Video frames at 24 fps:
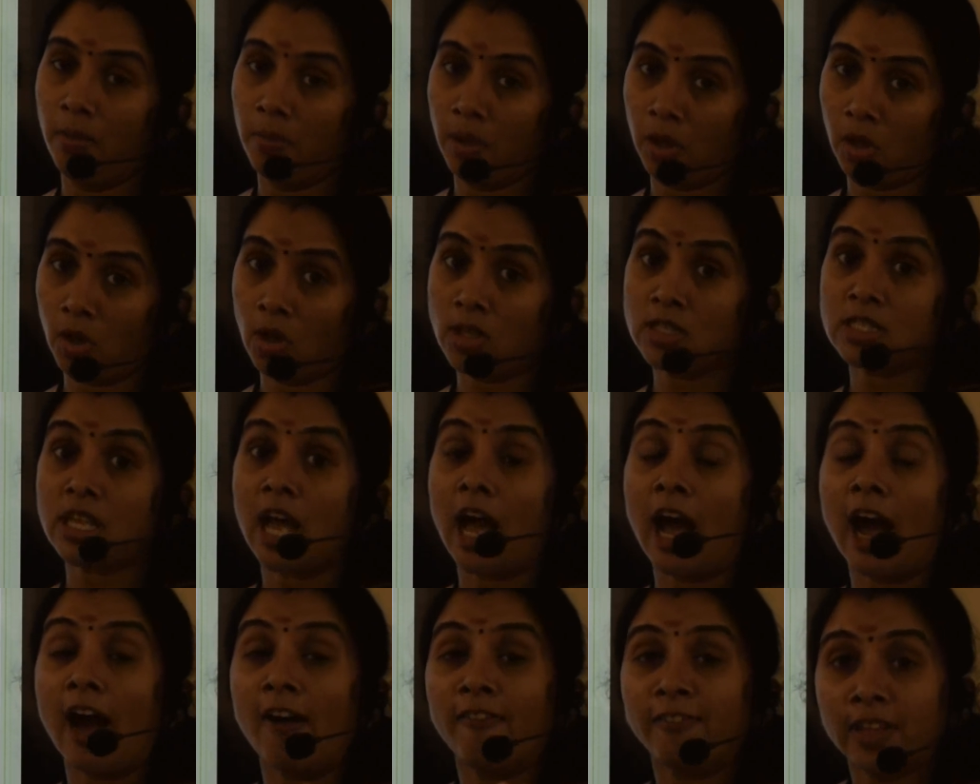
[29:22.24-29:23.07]
Because
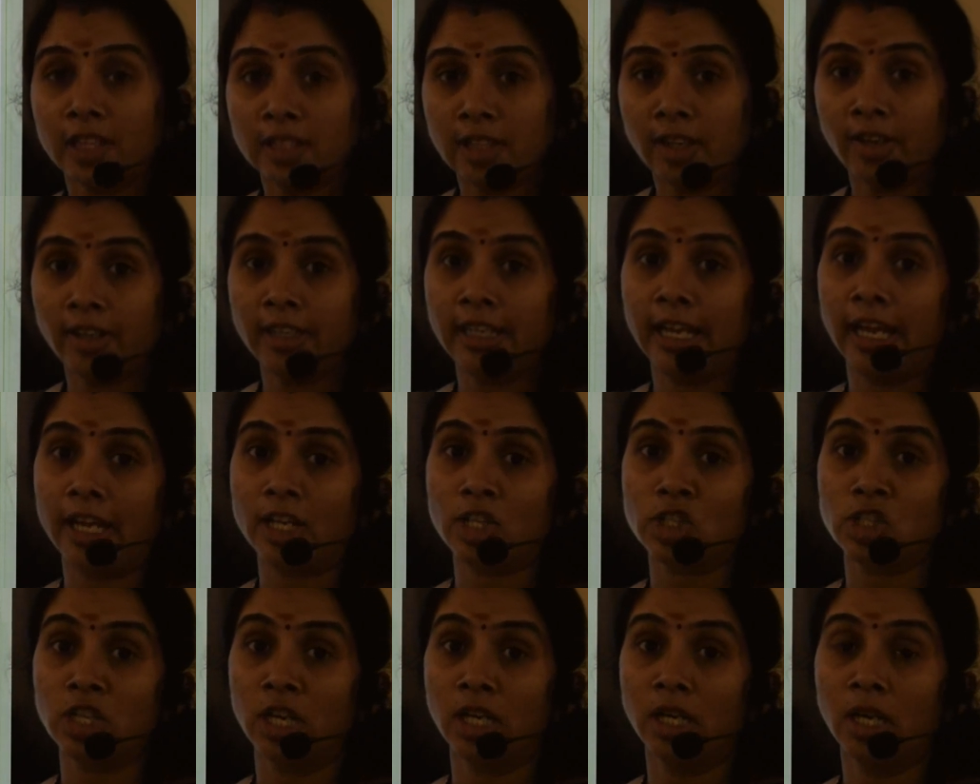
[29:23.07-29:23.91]
after the
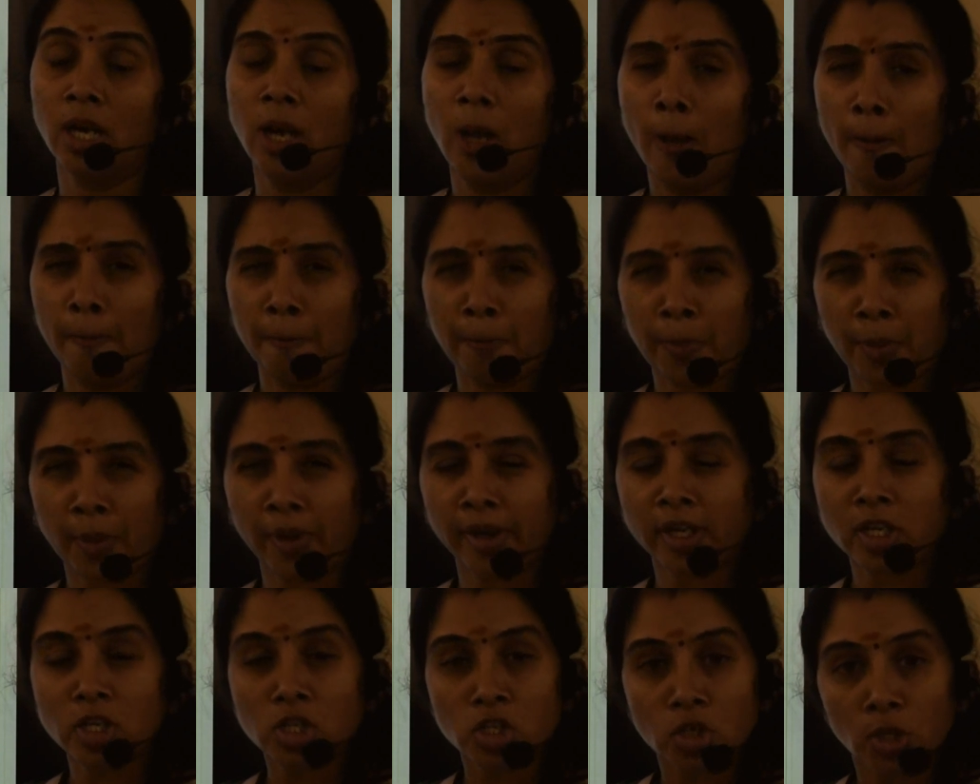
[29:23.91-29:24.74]
reaction,
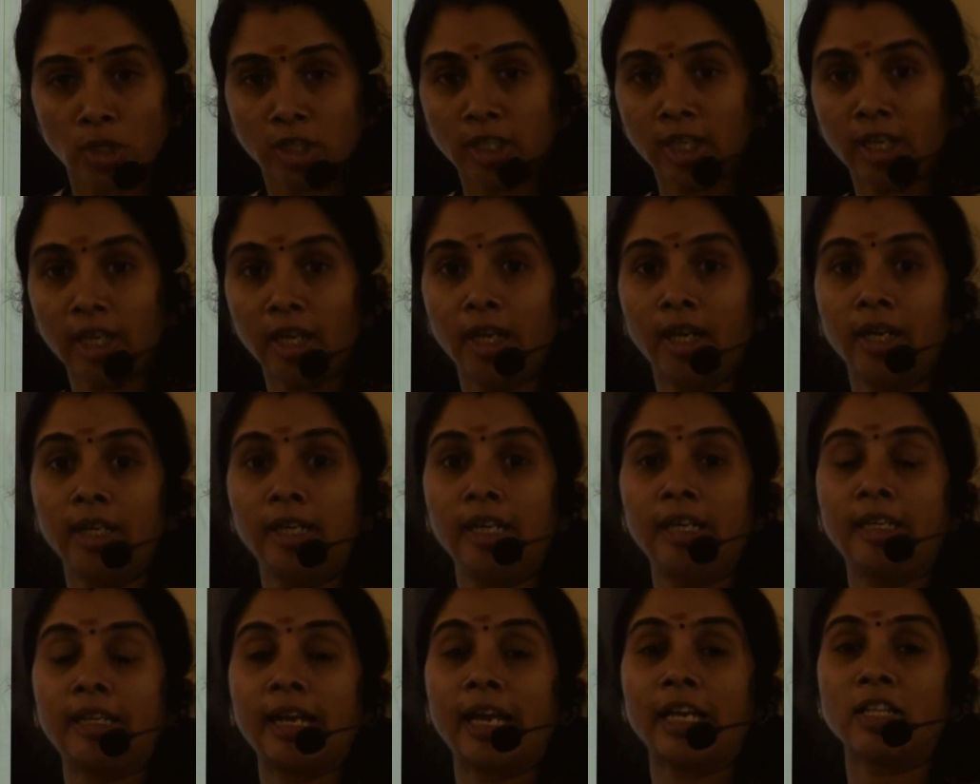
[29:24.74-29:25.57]
product should
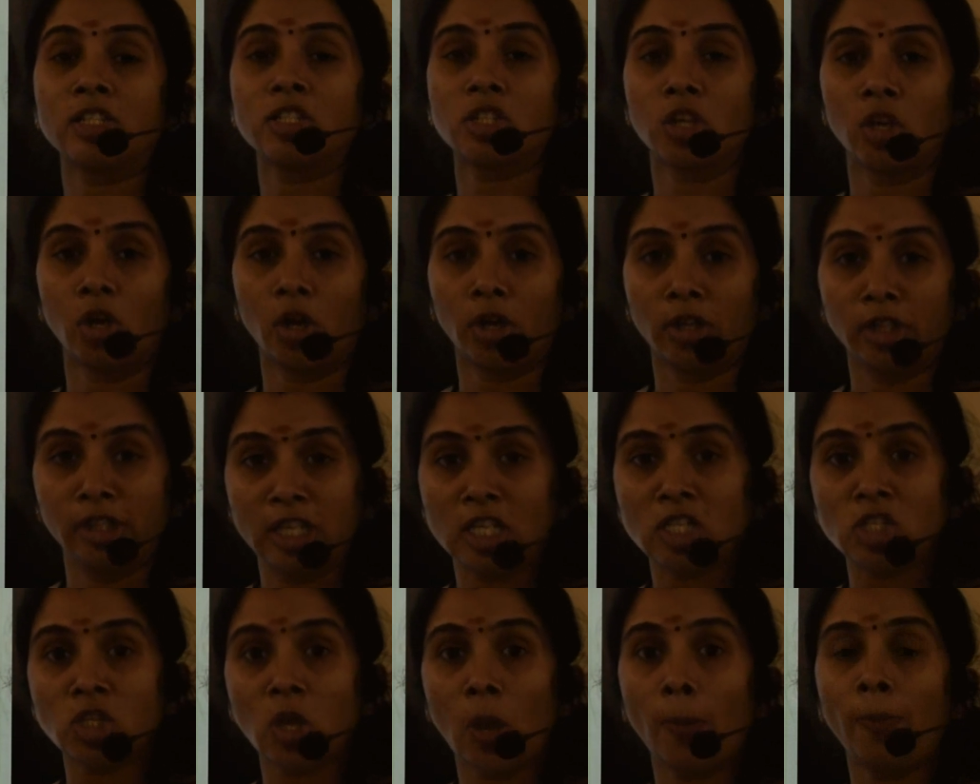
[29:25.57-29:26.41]
detach or
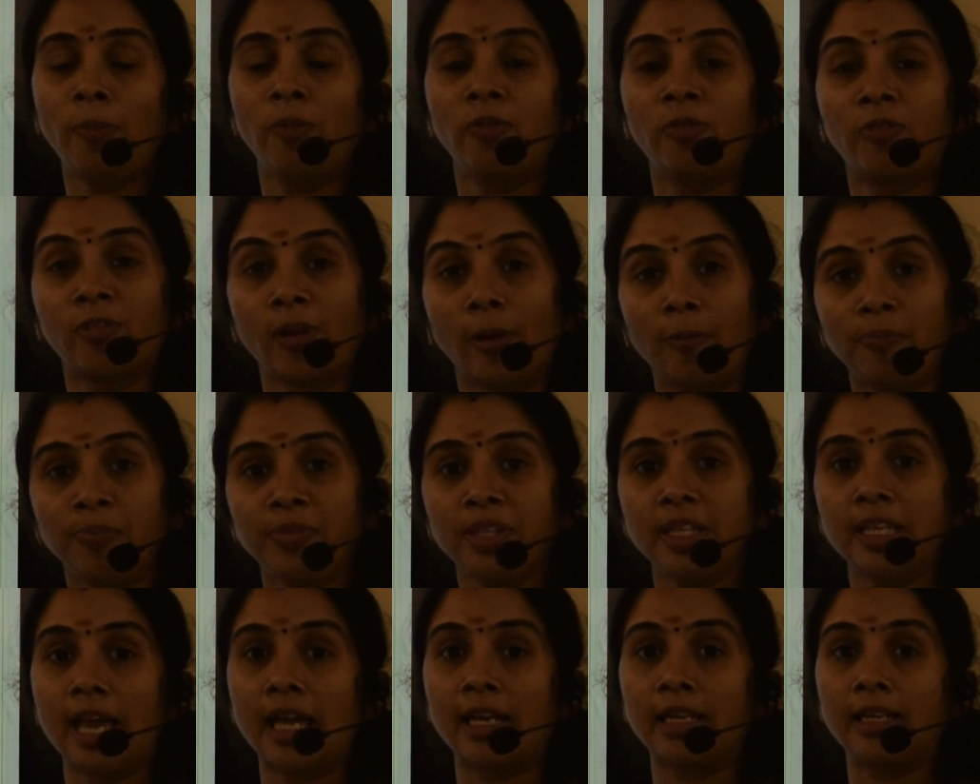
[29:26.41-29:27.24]
desorb from
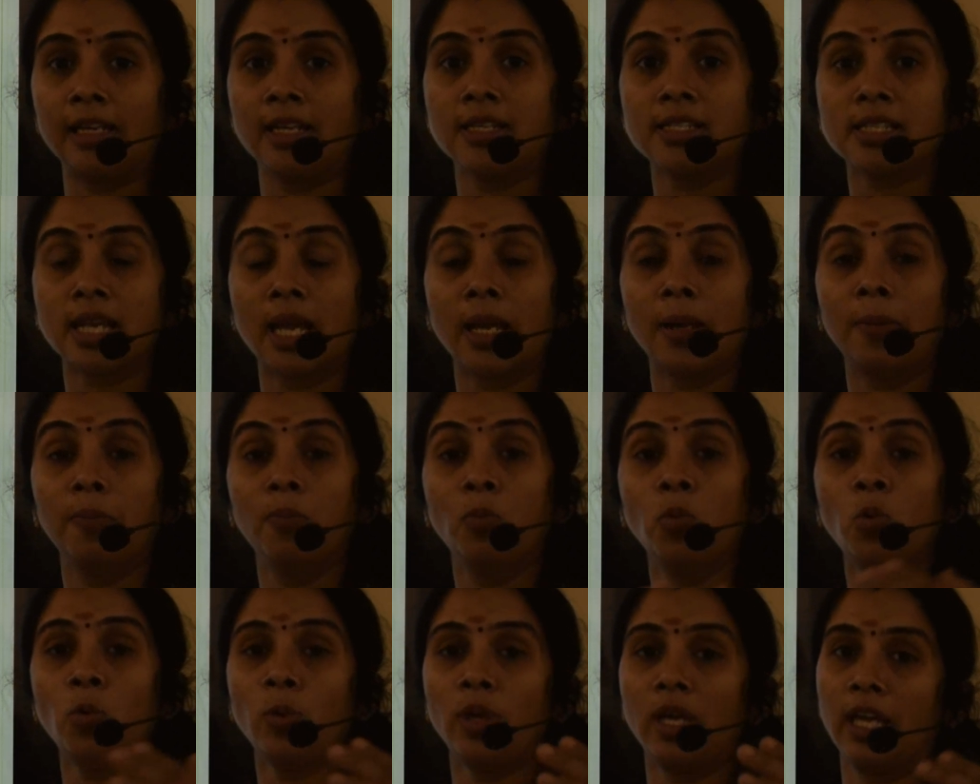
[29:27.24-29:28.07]
the catalyst and
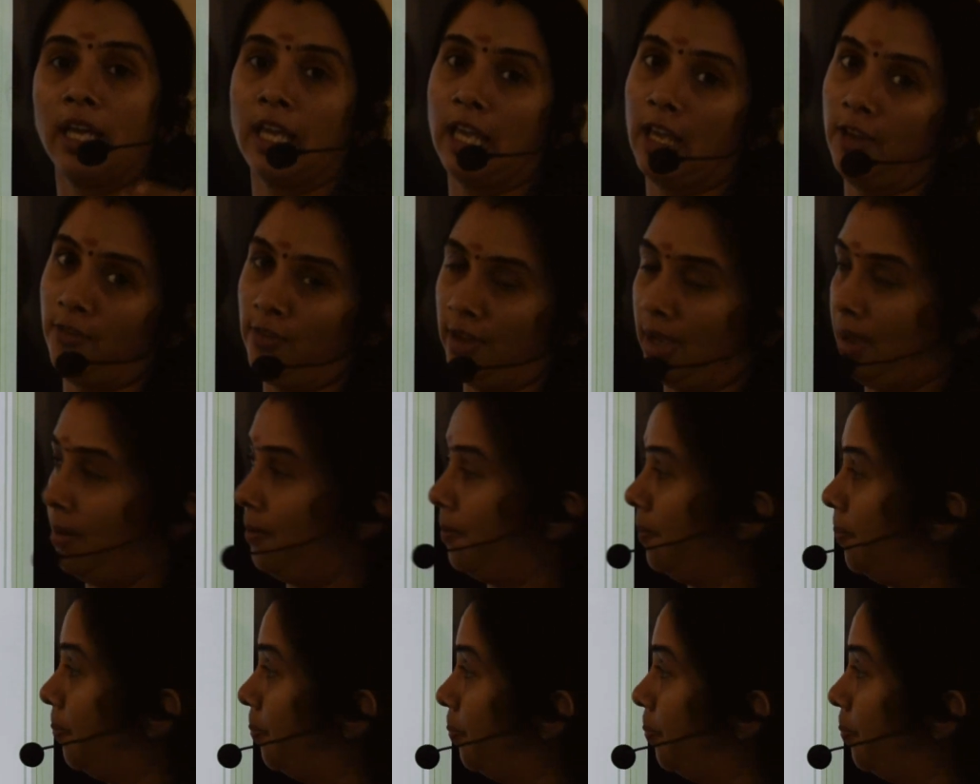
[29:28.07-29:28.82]
move away.